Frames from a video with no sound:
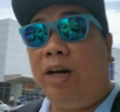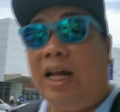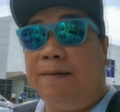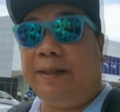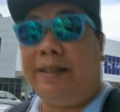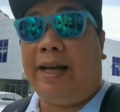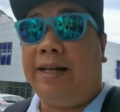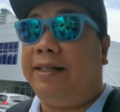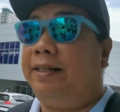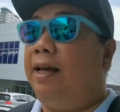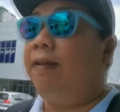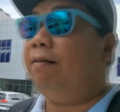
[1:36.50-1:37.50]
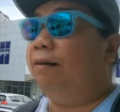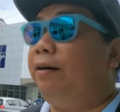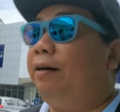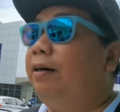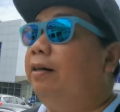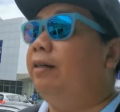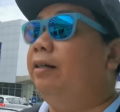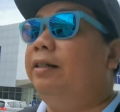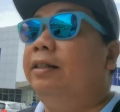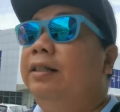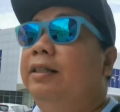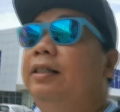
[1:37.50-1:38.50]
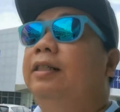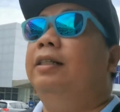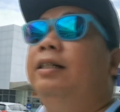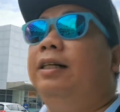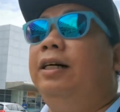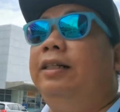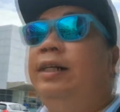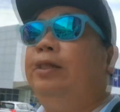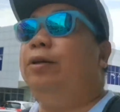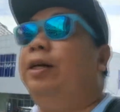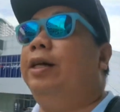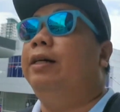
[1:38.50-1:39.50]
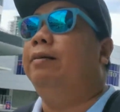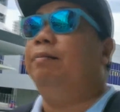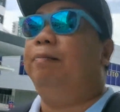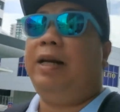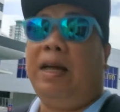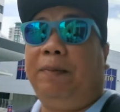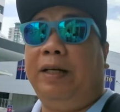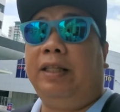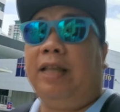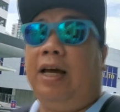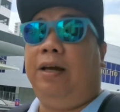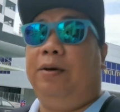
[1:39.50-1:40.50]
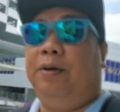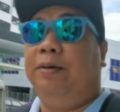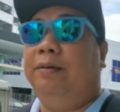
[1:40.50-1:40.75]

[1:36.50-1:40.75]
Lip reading: Lifestyle Center. At ito na, malapit na tayo.